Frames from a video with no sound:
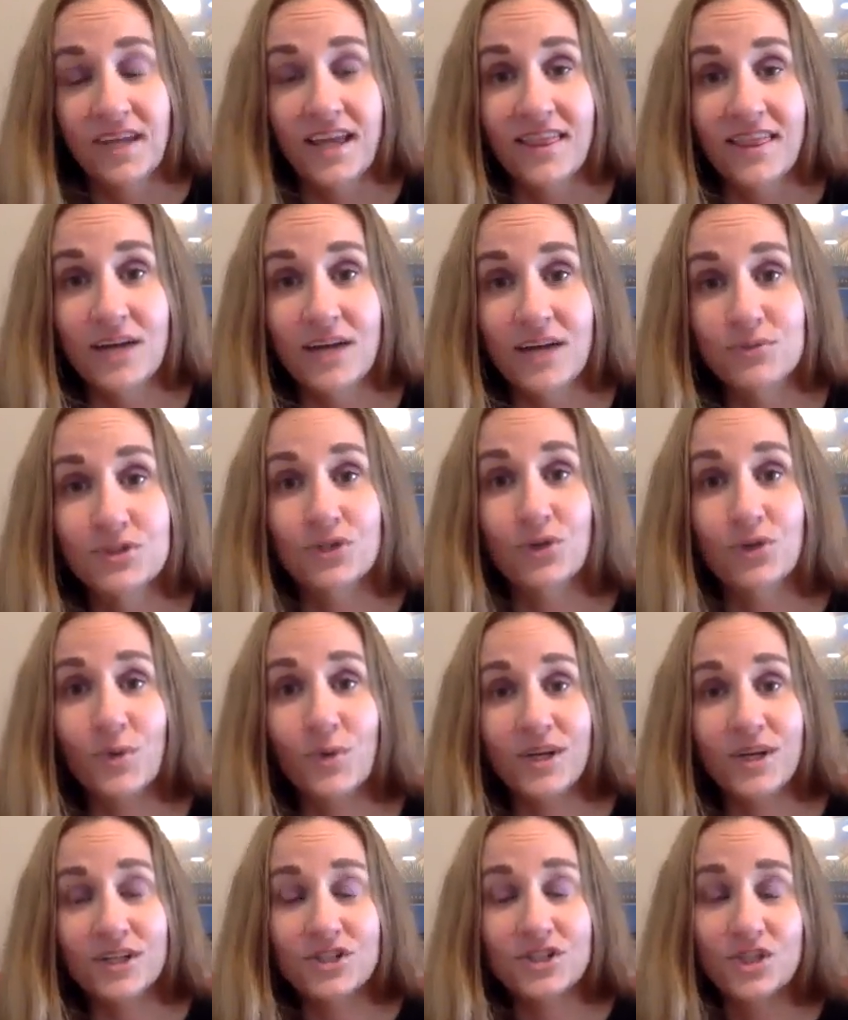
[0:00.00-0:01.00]
And that was the only
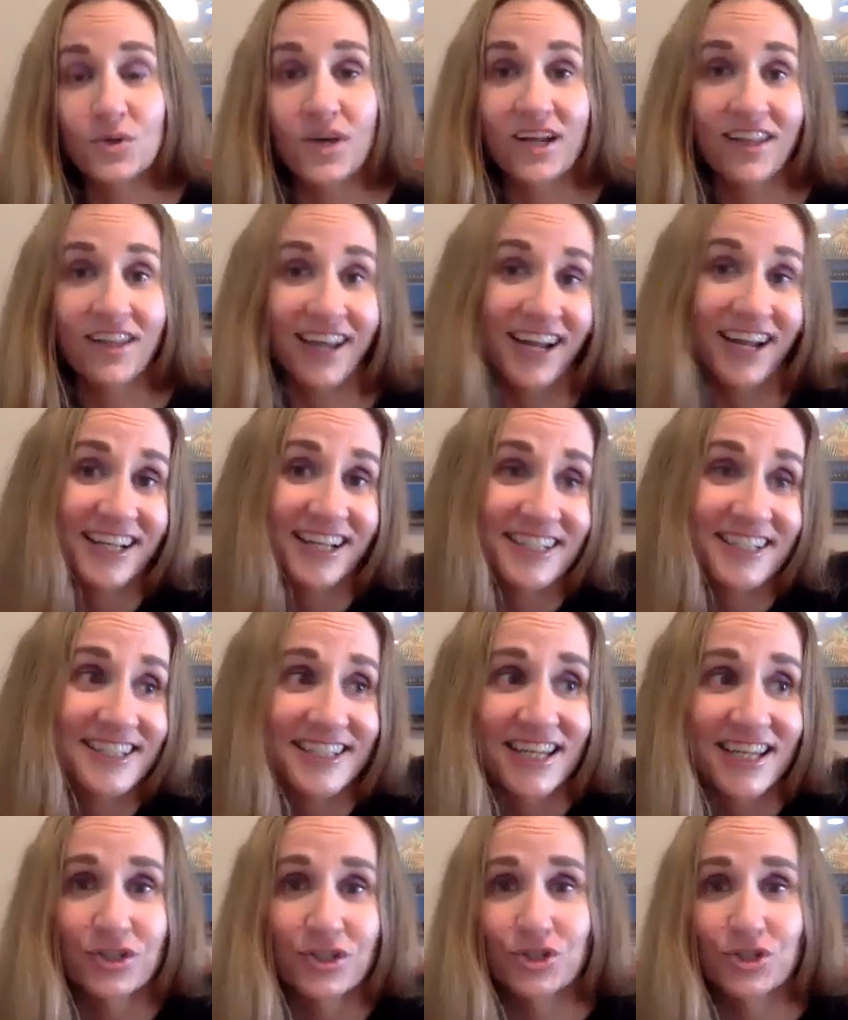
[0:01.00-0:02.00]
way to do it. Like, I can
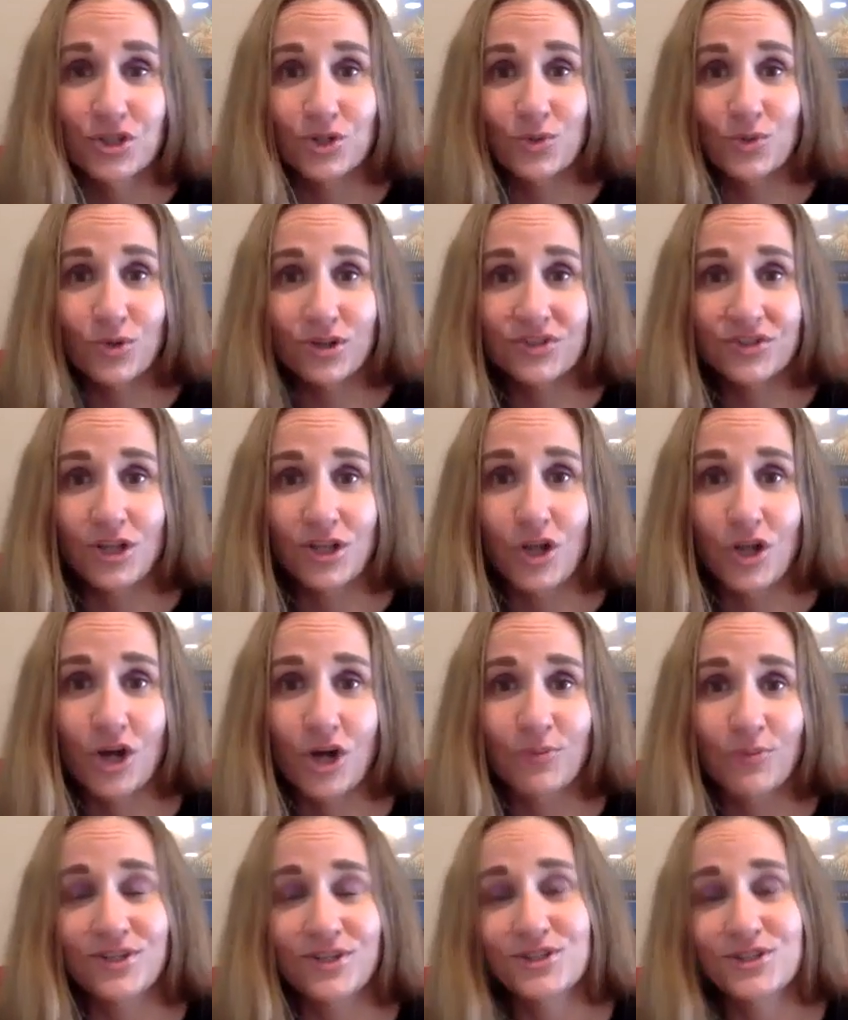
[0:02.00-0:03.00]
say it to you all day
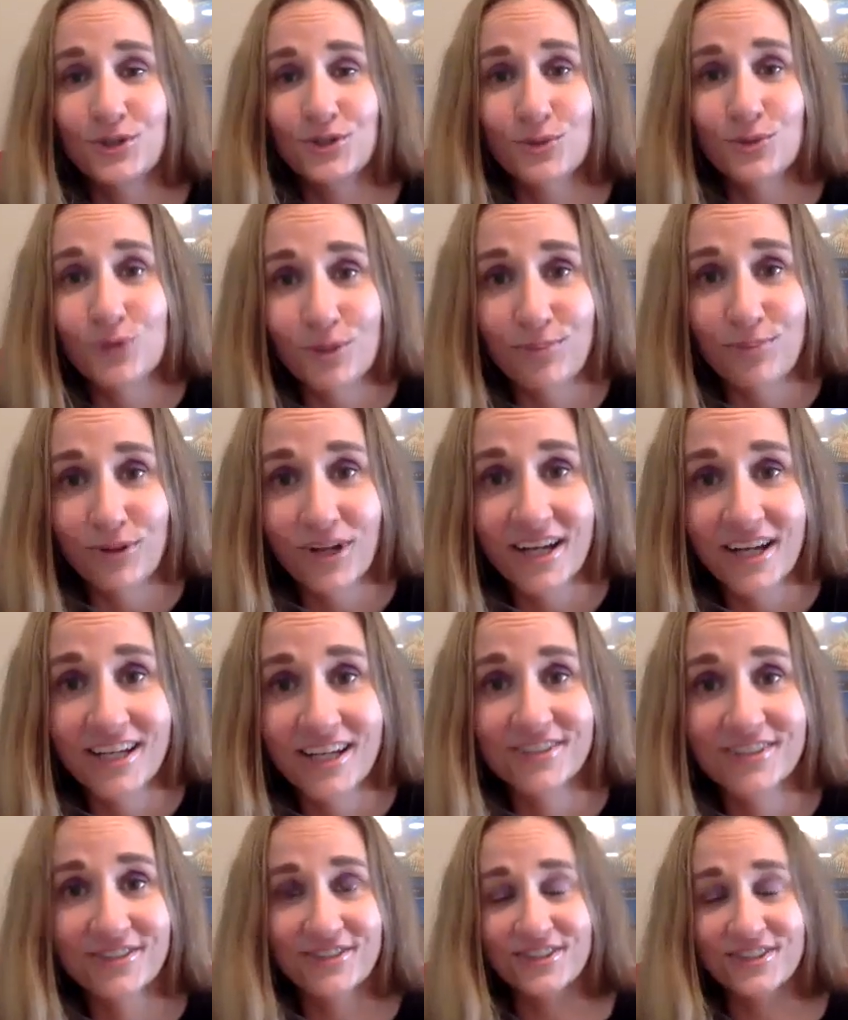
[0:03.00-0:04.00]
long, but until you apply
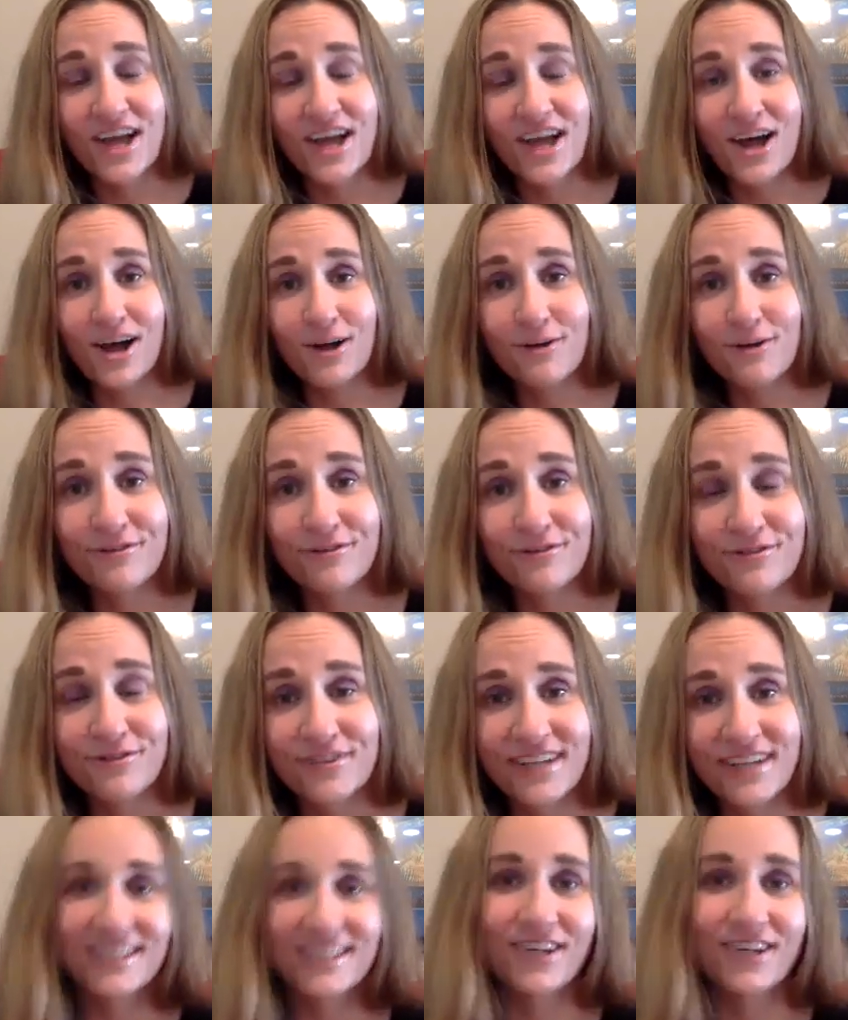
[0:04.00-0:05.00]
it yourself,
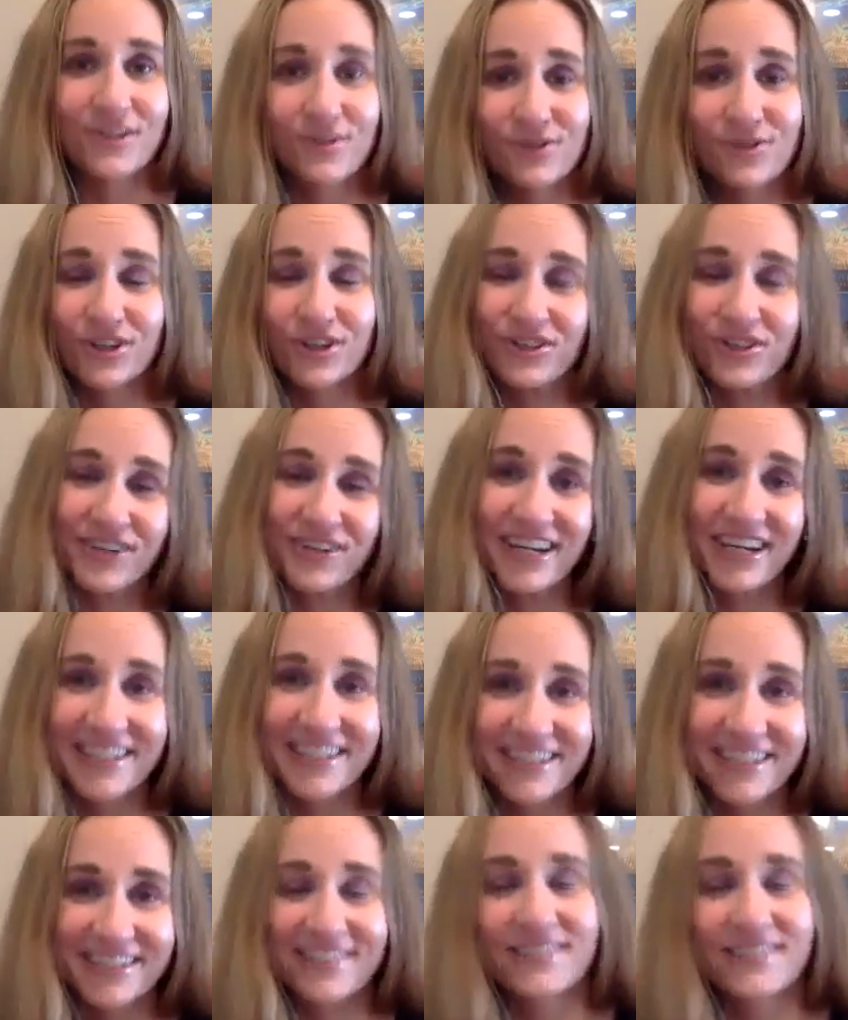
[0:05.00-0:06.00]
that's how you learn, right?
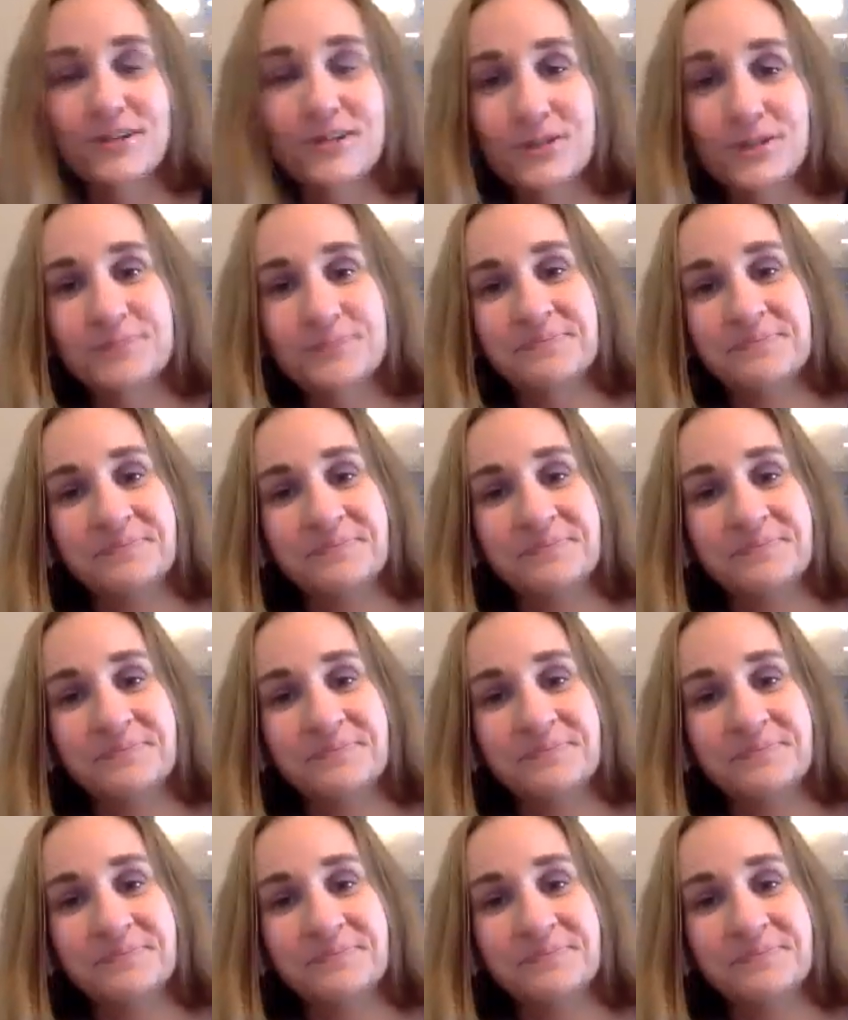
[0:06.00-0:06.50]
So